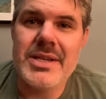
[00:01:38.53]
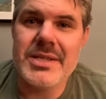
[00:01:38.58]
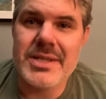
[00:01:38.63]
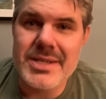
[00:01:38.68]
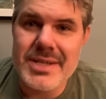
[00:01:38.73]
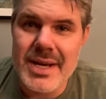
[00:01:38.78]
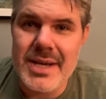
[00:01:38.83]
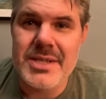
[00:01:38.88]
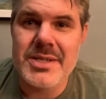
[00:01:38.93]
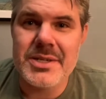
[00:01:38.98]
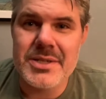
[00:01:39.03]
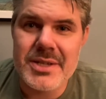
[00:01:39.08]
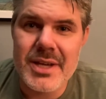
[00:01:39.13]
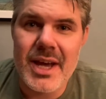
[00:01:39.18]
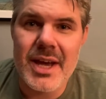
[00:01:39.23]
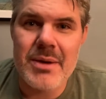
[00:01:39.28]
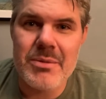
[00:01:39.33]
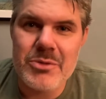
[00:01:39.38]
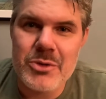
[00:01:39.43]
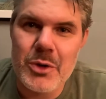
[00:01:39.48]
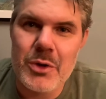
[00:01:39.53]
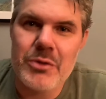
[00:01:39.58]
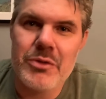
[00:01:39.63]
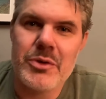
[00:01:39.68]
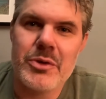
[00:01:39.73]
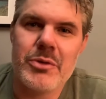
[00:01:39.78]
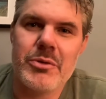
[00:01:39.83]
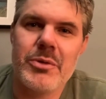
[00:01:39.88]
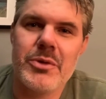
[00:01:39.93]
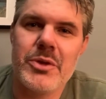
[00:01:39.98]
a dozen times over
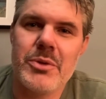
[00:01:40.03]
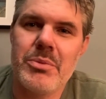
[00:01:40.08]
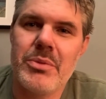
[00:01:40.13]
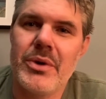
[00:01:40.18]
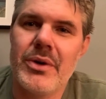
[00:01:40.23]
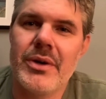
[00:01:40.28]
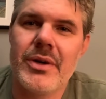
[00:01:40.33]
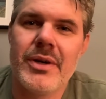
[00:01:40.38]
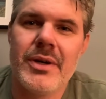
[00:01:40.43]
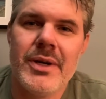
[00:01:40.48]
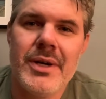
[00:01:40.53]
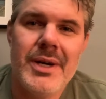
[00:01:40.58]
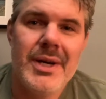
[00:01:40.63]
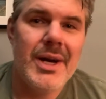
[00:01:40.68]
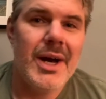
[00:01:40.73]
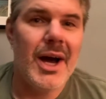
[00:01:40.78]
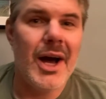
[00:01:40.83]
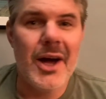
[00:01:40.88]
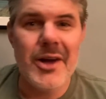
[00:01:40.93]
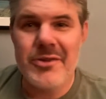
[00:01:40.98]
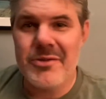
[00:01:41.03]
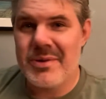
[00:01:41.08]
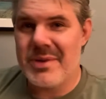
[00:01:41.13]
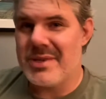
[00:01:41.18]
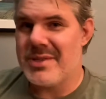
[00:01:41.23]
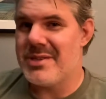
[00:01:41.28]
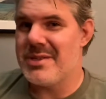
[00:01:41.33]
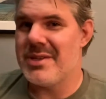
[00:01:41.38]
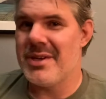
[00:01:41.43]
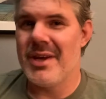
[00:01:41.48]
through the book,
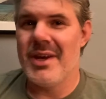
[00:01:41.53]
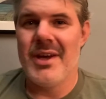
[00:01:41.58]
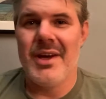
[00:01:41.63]
hundreds